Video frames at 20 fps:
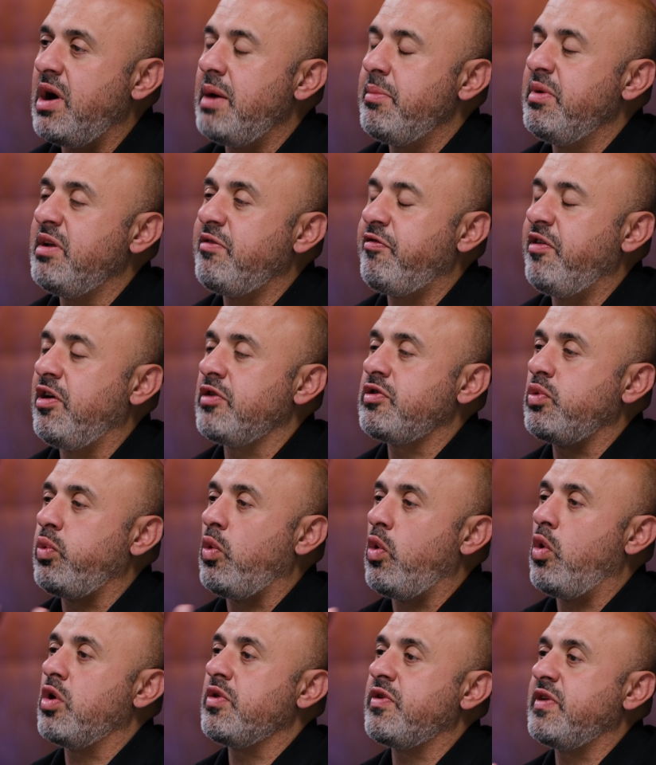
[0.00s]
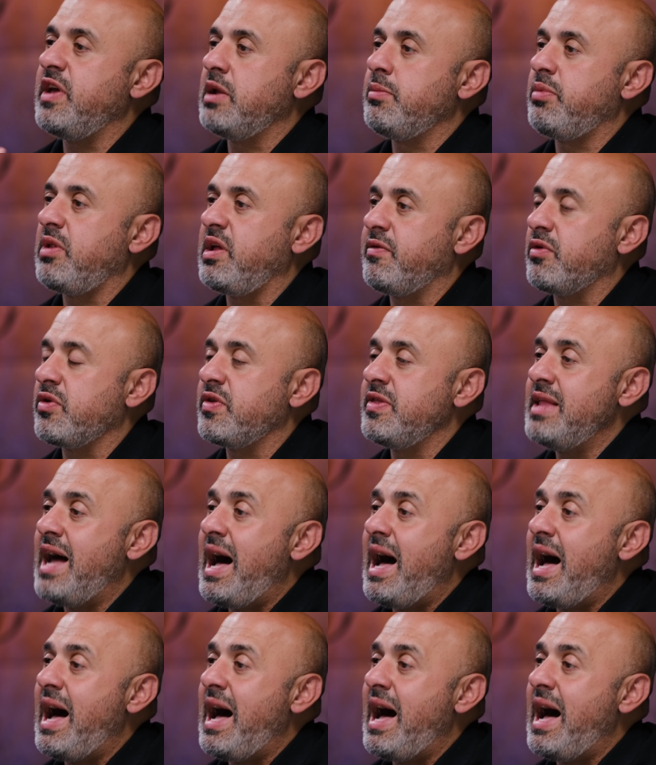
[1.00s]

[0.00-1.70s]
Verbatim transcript: that Muhammad felt towards the unbelievers,